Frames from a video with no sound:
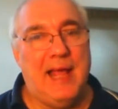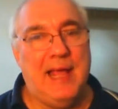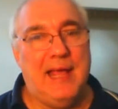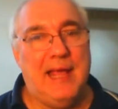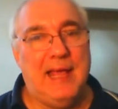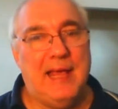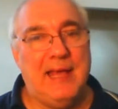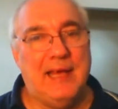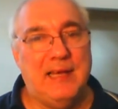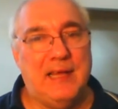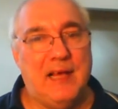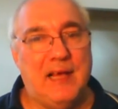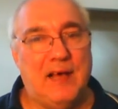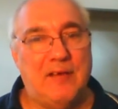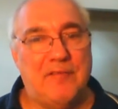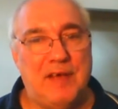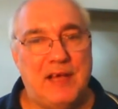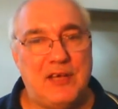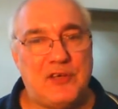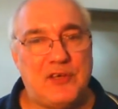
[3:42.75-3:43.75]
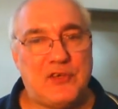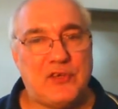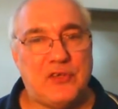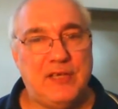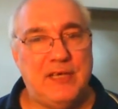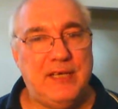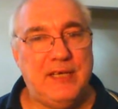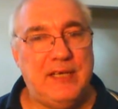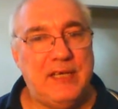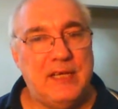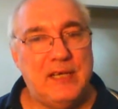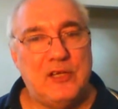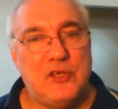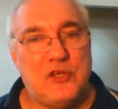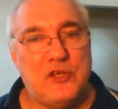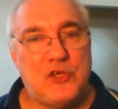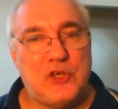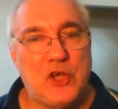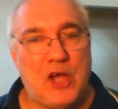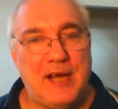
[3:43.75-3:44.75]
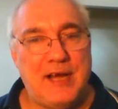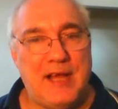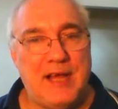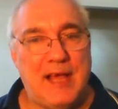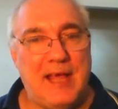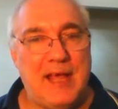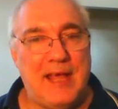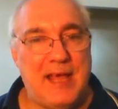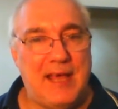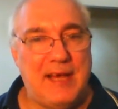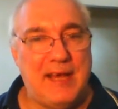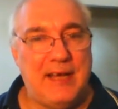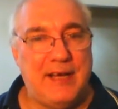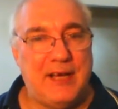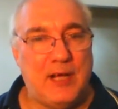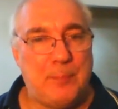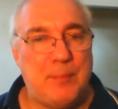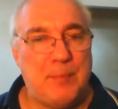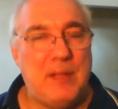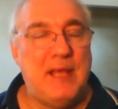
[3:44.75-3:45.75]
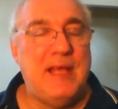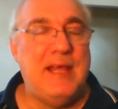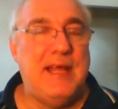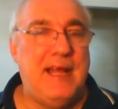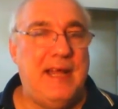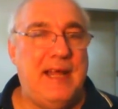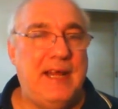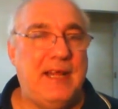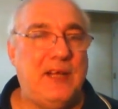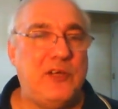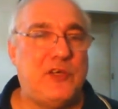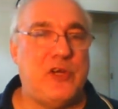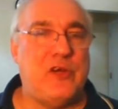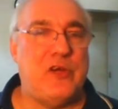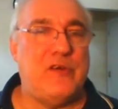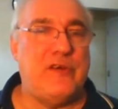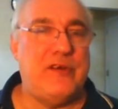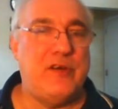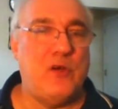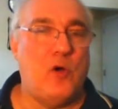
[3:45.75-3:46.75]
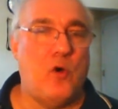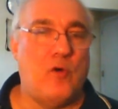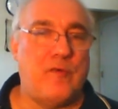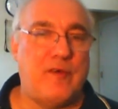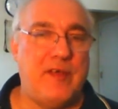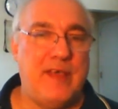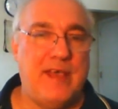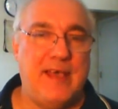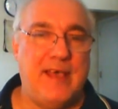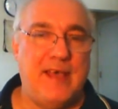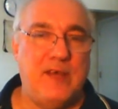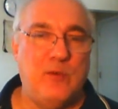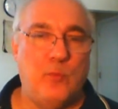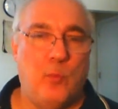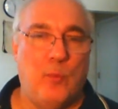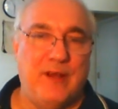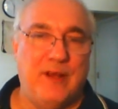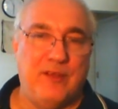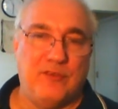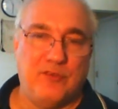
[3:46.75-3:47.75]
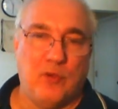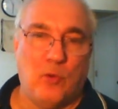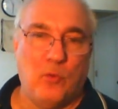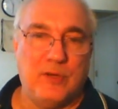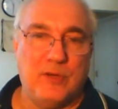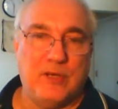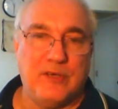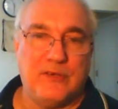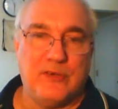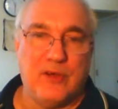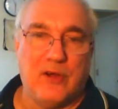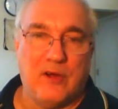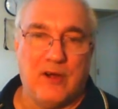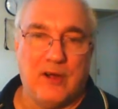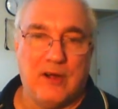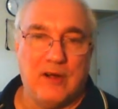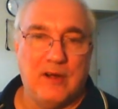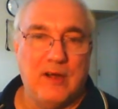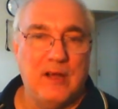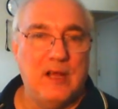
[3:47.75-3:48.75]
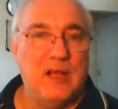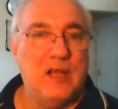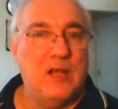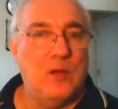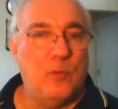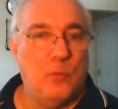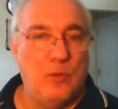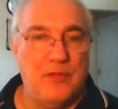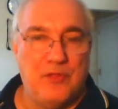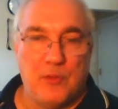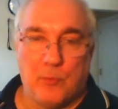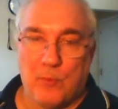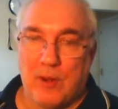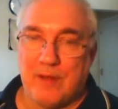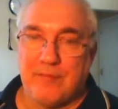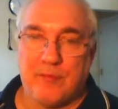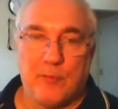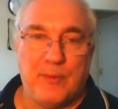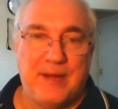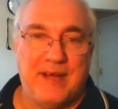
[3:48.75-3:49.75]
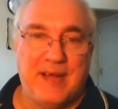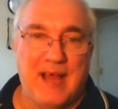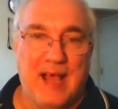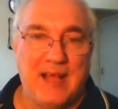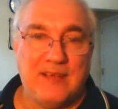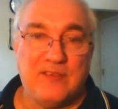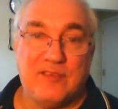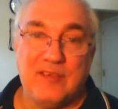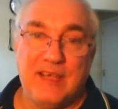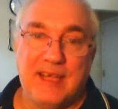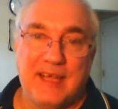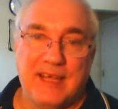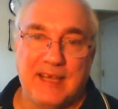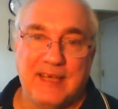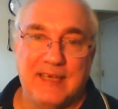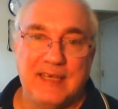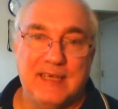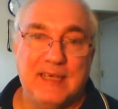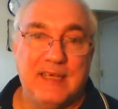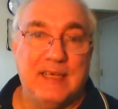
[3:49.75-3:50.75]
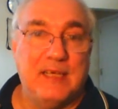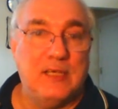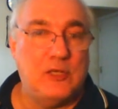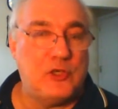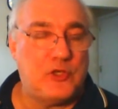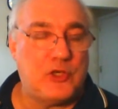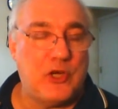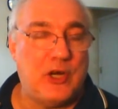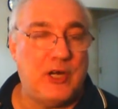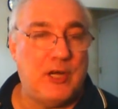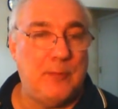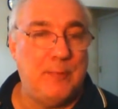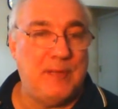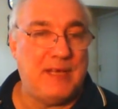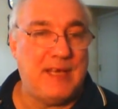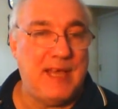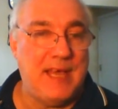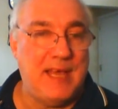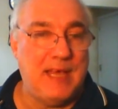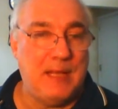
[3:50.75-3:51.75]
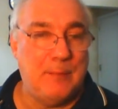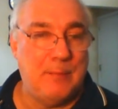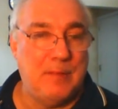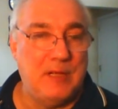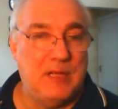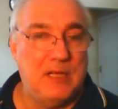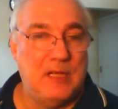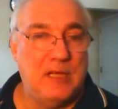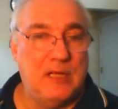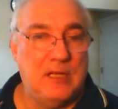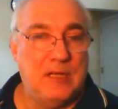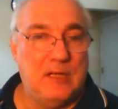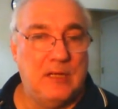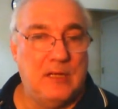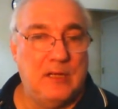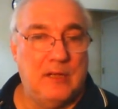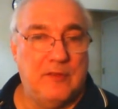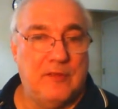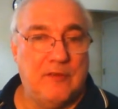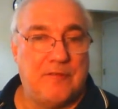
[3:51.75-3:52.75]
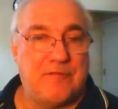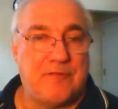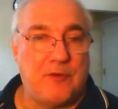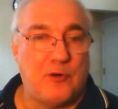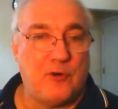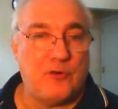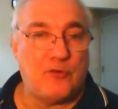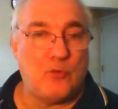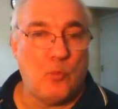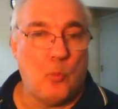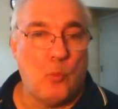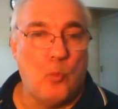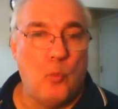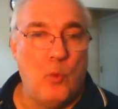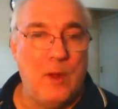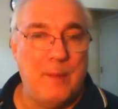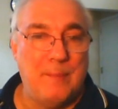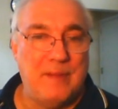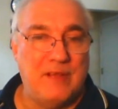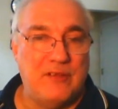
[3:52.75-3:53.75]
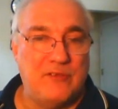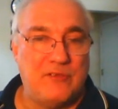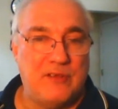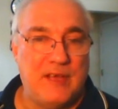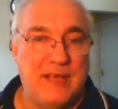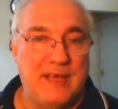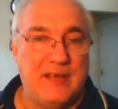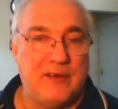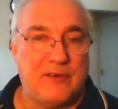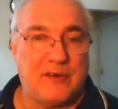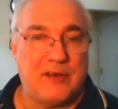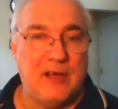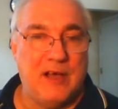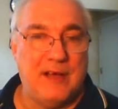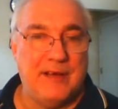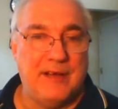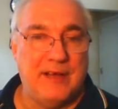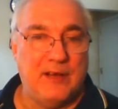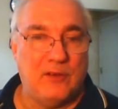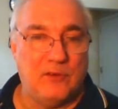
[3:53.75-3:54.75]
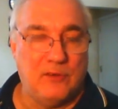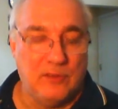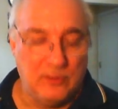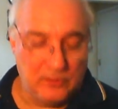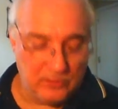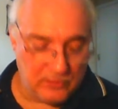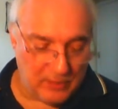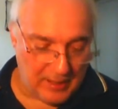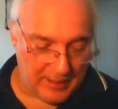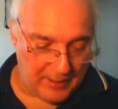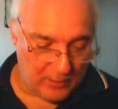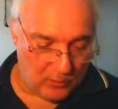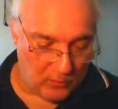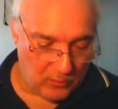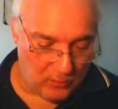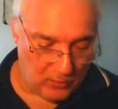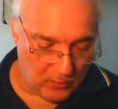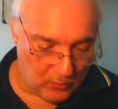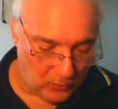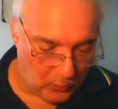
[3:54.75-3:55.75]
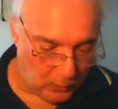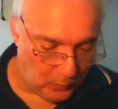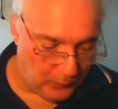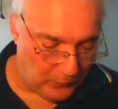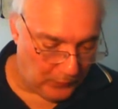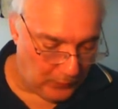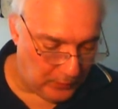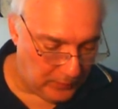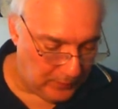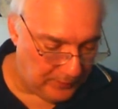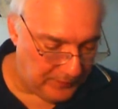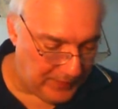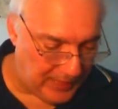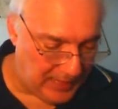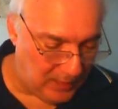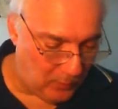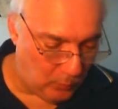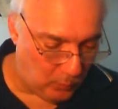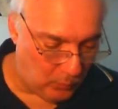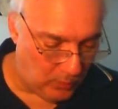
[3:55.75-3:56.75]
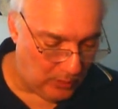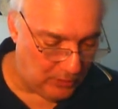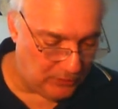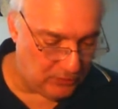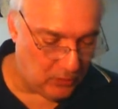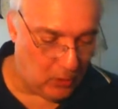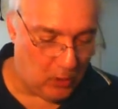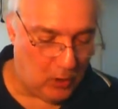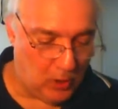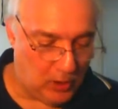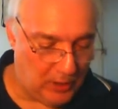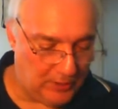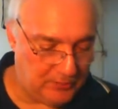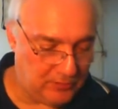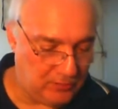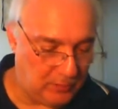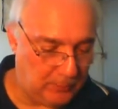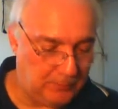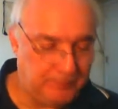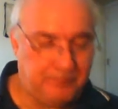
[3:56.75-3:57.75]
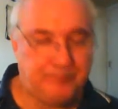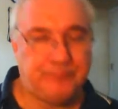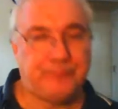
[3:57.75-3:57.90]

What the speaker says: And eventually, CHYNA ended up hitting Jarrett over the head with his own guitar. With the referee not seeing it, CHYNA became the first women's Intercontinental title holder. That was awesome.